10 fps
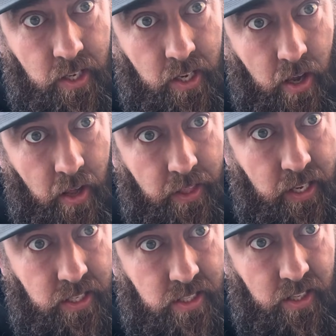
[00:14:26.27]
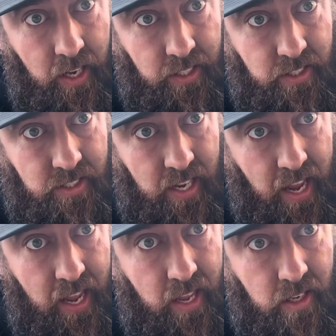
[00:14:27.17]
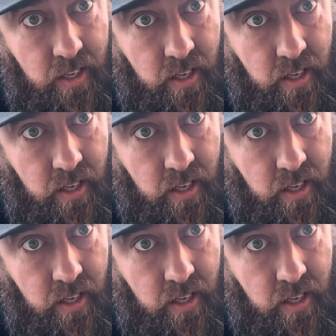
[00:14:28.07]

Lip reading: all this like sand.